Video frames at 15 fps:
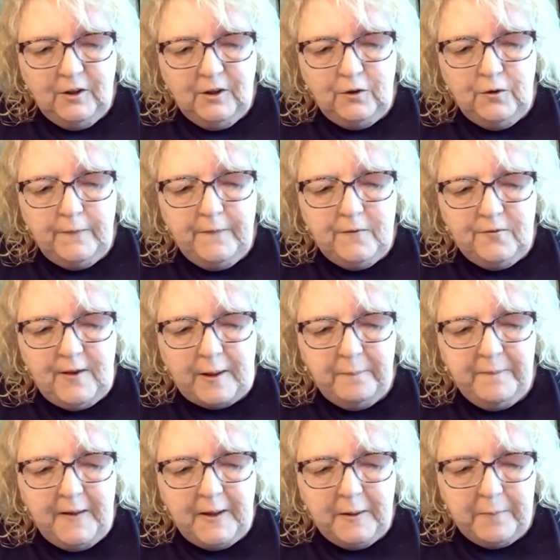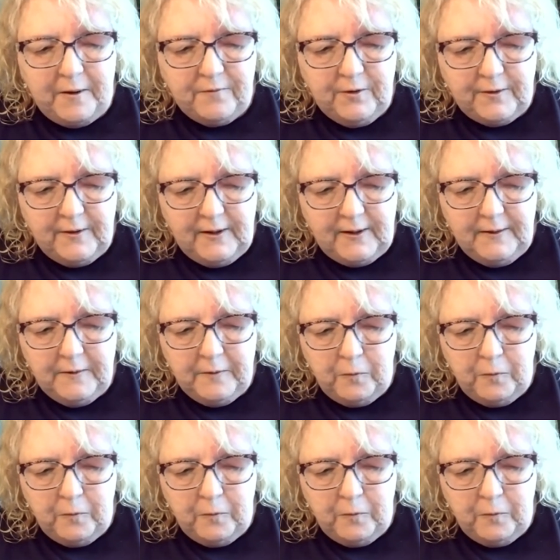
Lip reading: You do the same thing, Beverly.